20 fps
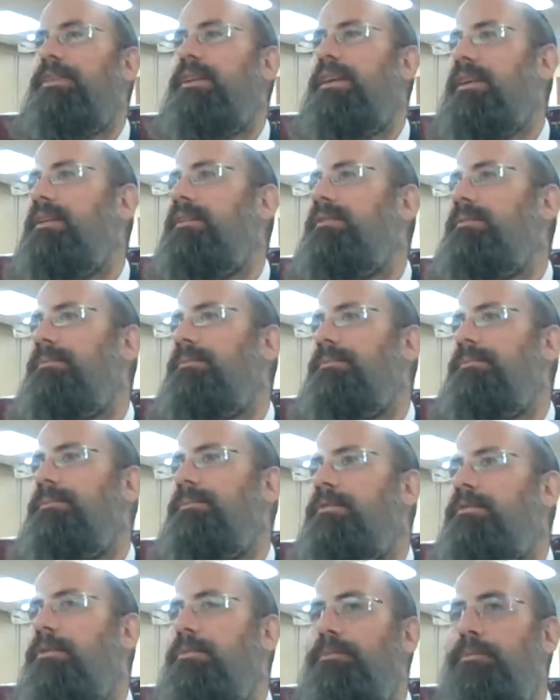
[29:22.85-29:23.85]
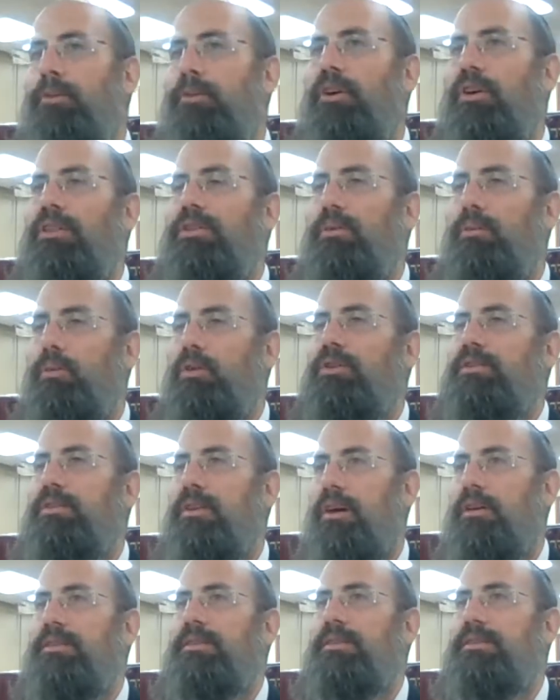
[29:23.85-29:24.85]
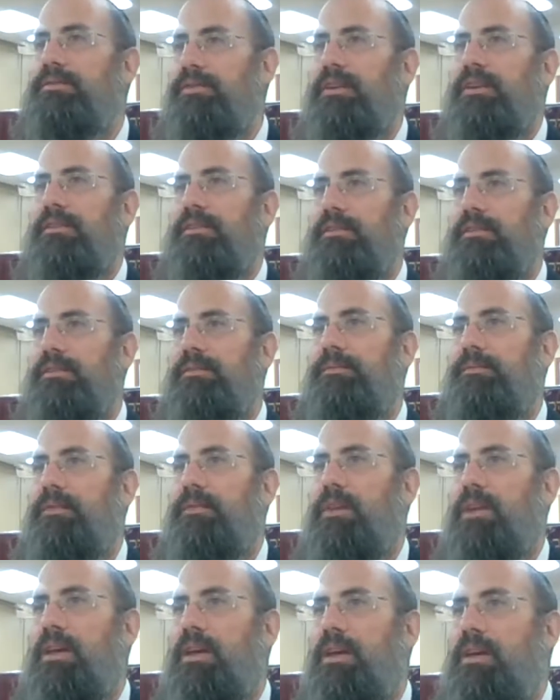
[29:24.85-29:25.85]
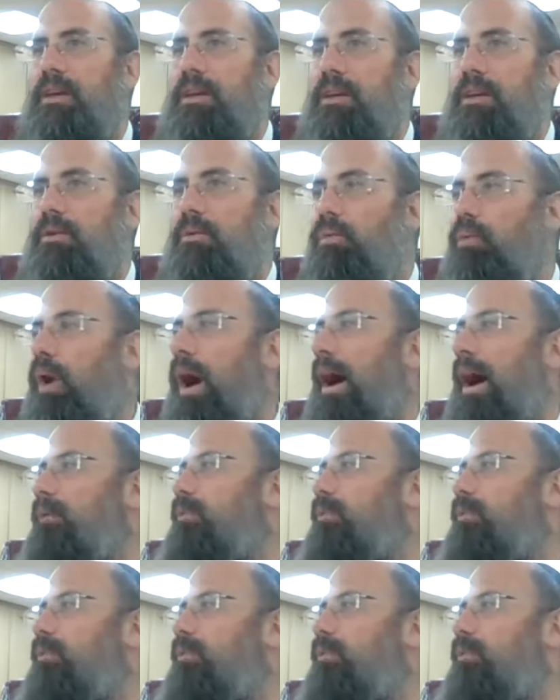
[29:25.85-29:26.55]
They killed him for pouring the water on his feet. Why?